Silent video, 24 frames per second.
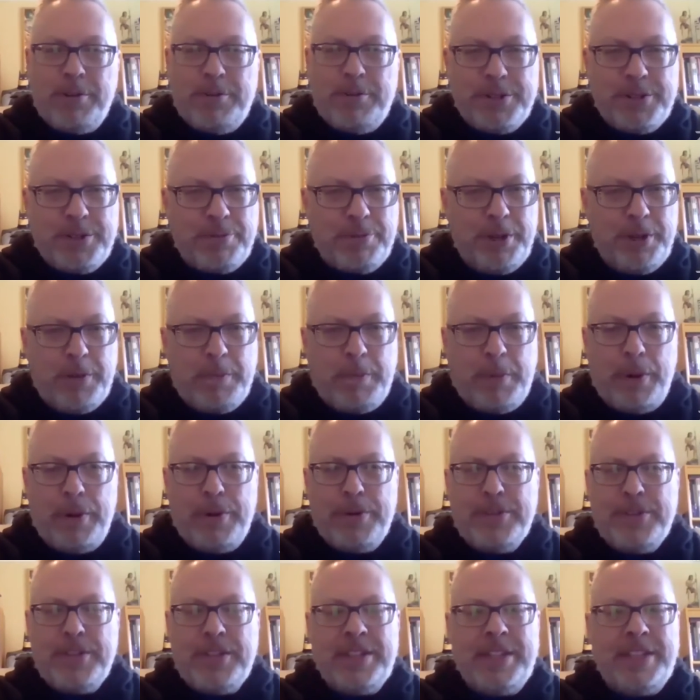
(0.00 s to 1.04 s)
was a real
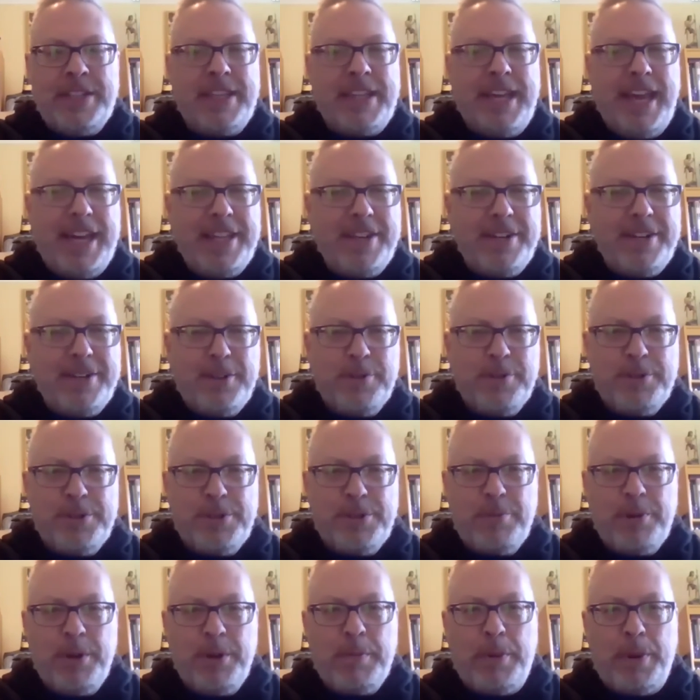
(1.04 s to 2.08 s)
person, and the editor was a
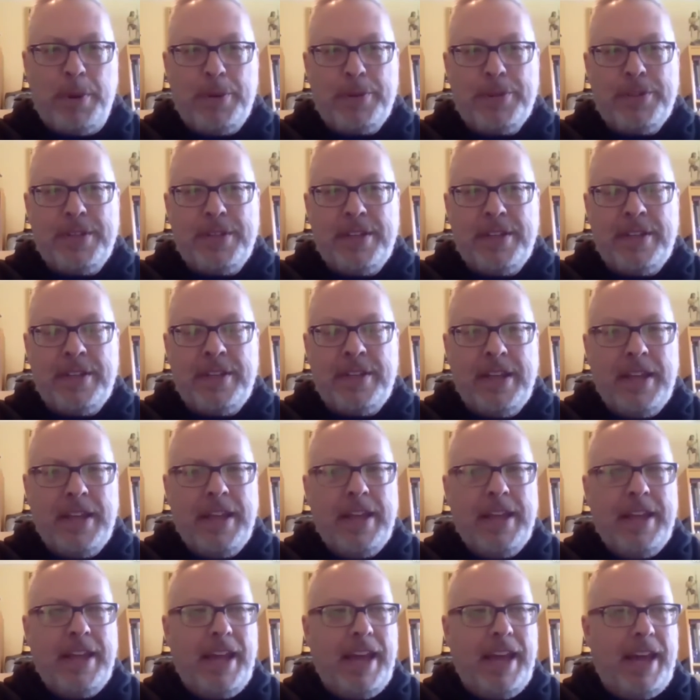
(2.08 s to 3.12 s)
real person,
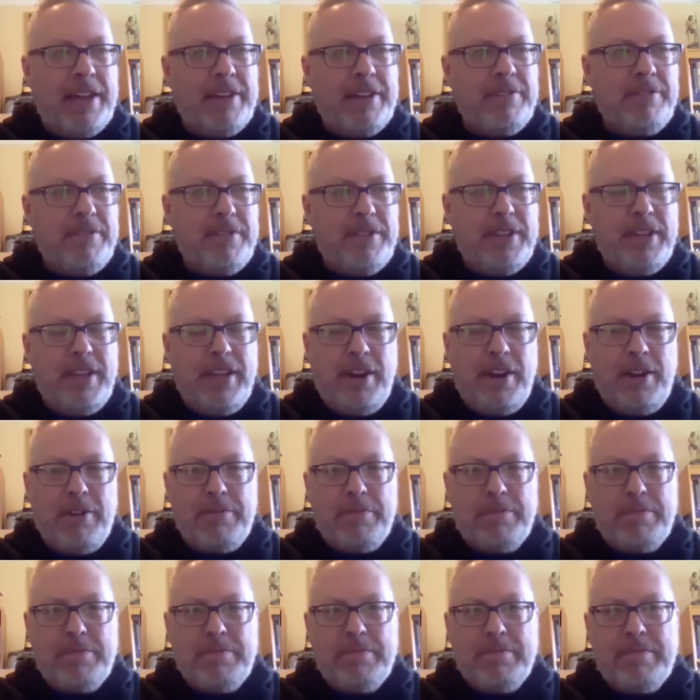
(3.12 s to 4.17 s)
and
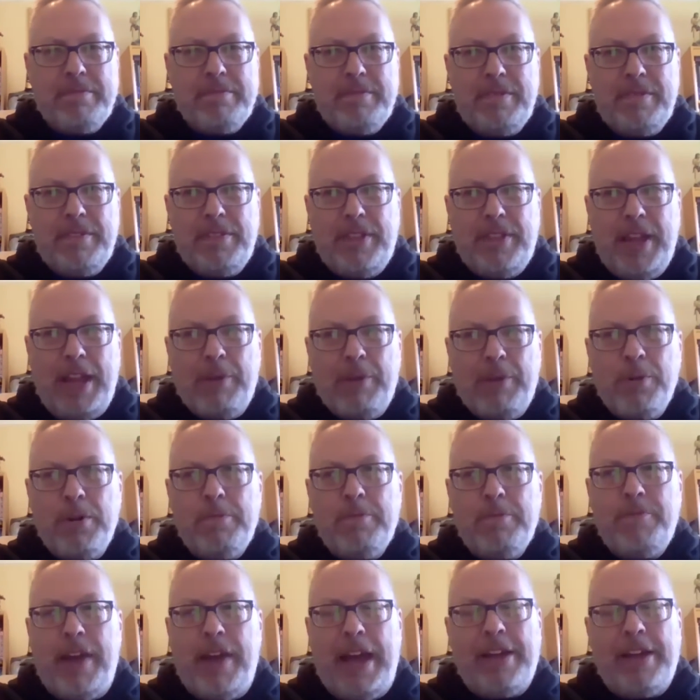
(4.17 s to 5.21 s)
they were
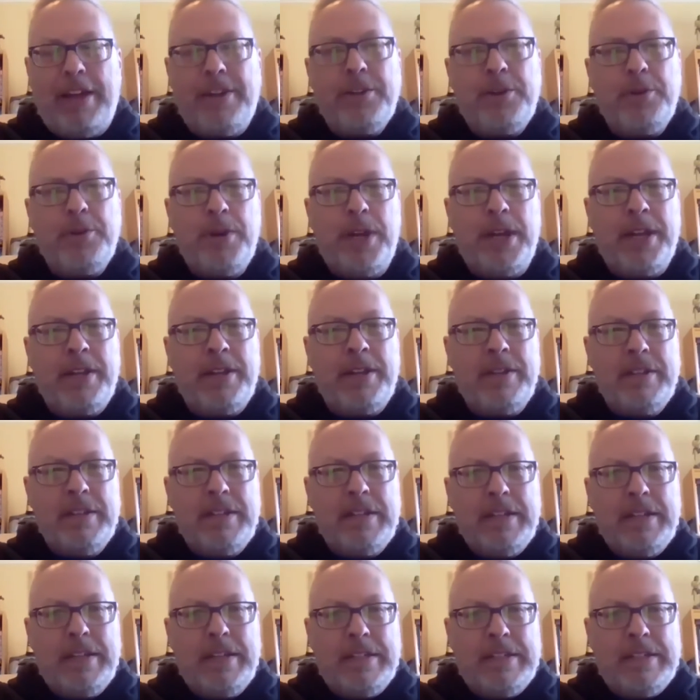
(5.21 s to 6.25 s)
valuing
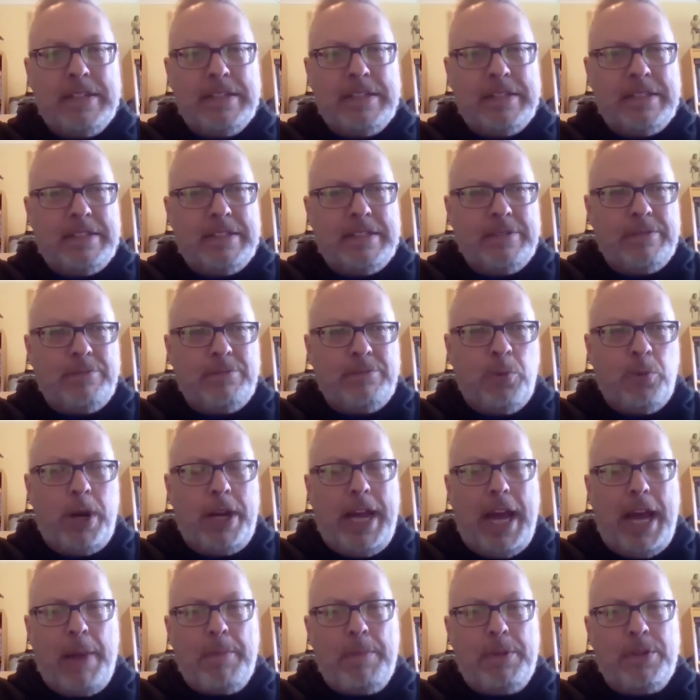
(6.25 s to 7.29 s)

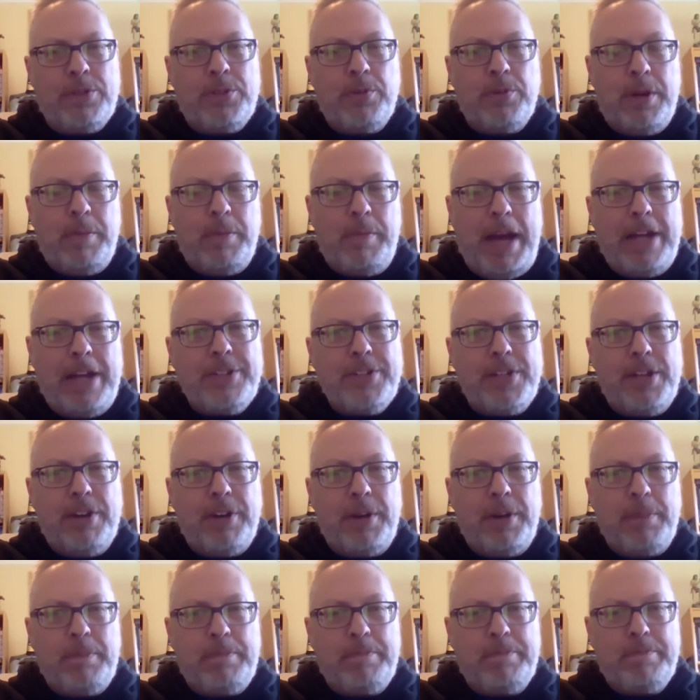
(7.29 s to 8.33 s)
what happens to an
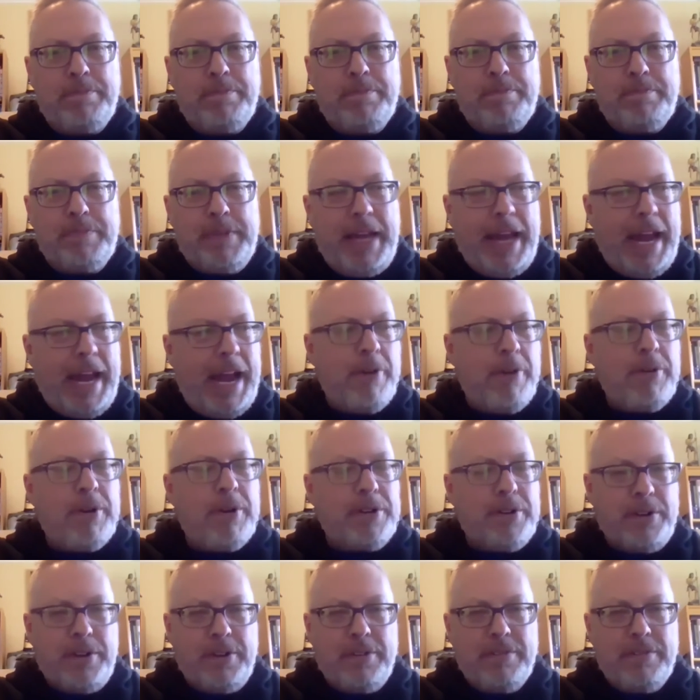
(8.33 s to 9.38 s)
imaginary
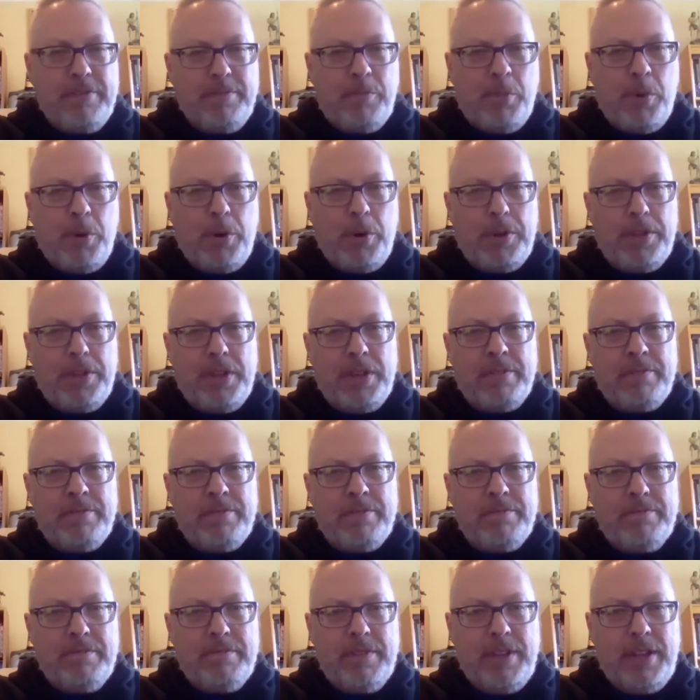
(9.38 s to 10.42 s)
character more than,
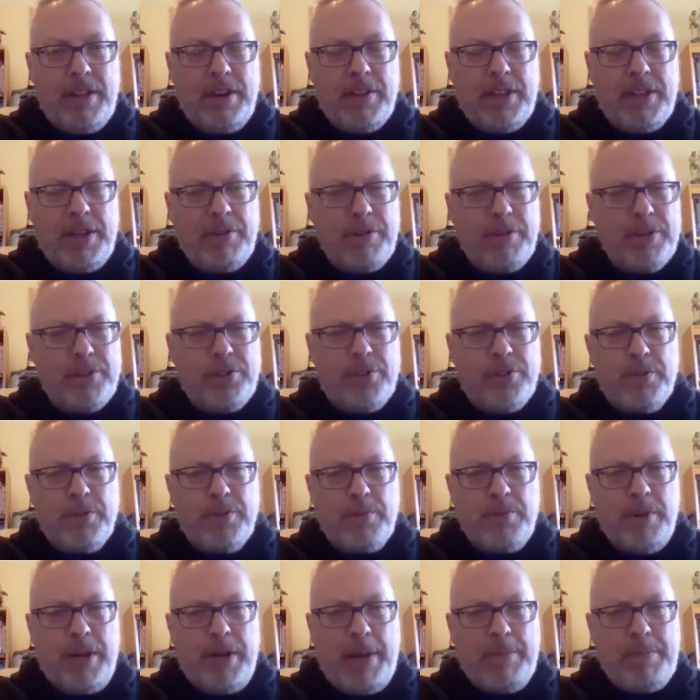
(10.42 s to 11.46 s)
they were concerned
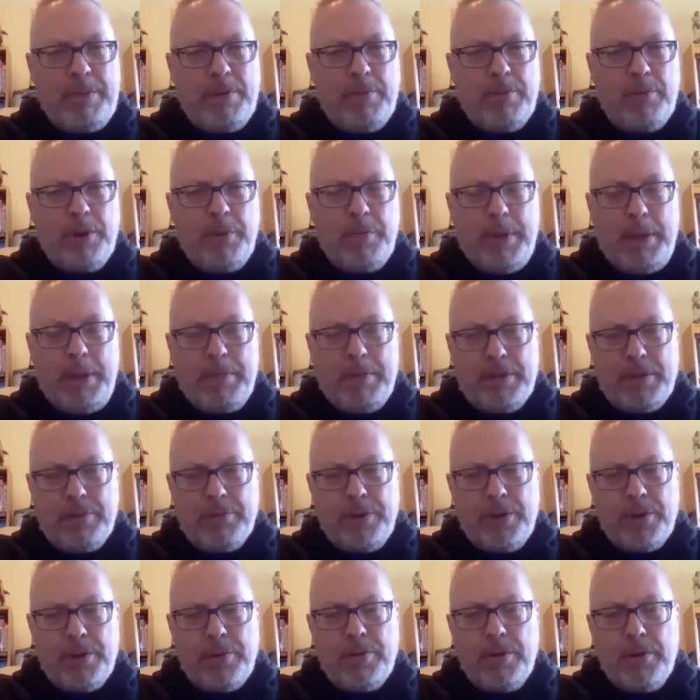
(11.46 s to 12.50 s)
with what happened to real people in the
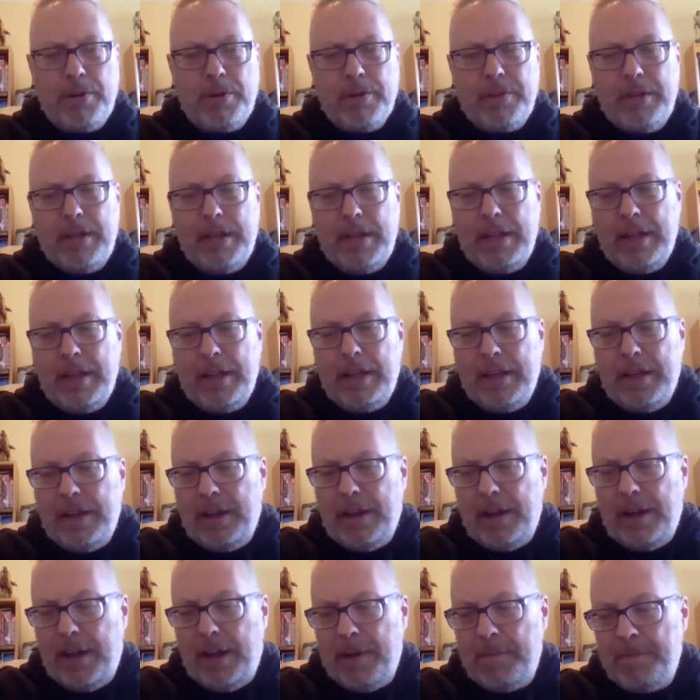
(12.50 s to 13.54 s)
real world.
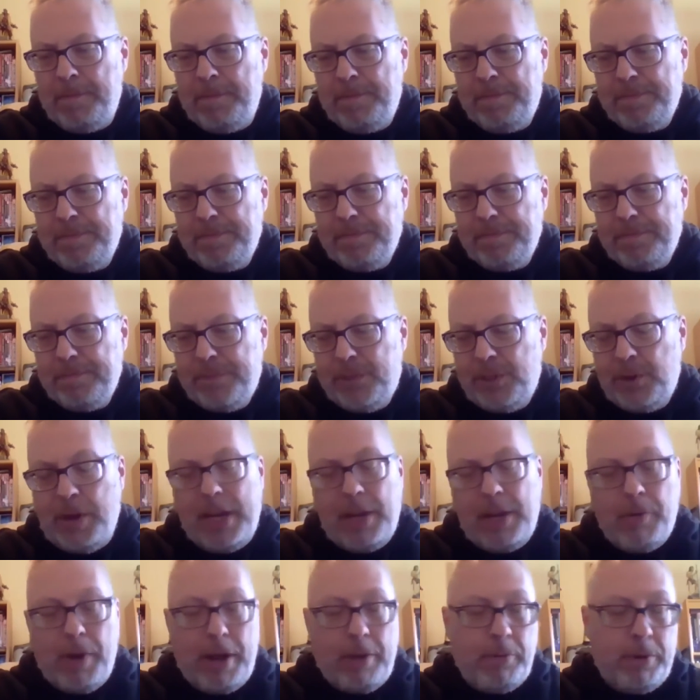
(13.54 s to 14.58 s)
So
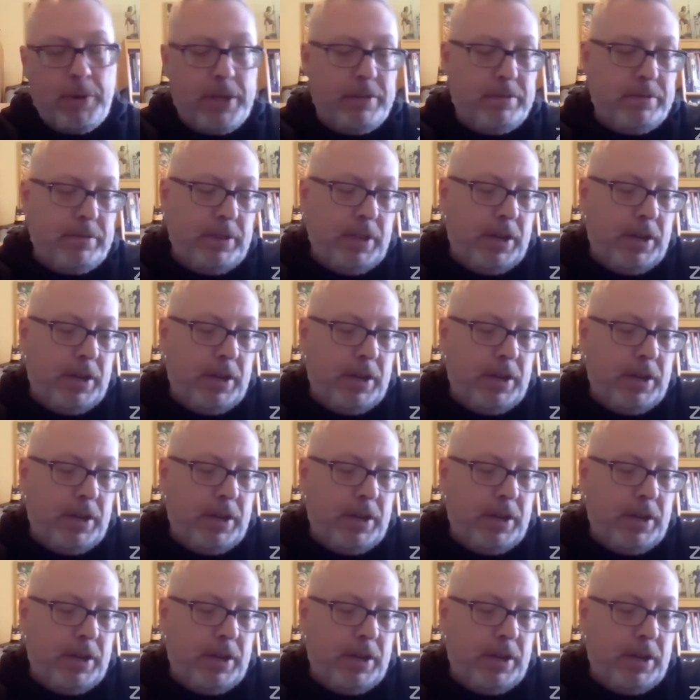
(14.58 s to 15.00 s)
anyway, we